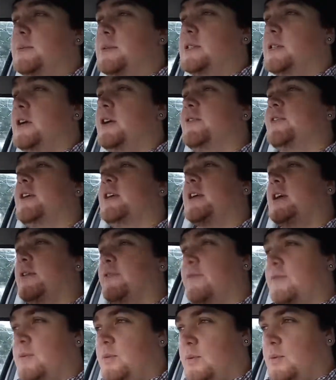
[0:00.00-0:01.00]
myself, get
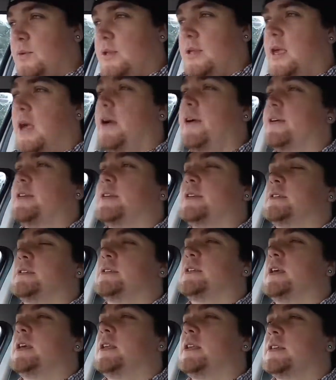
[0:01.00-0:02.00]
comfortable with the characters
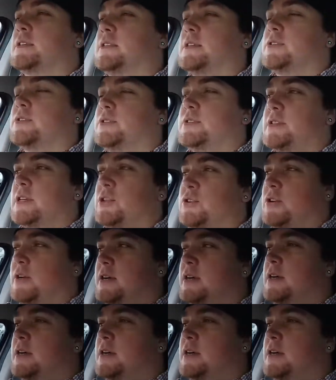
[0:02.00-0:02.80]
again, etc., etc.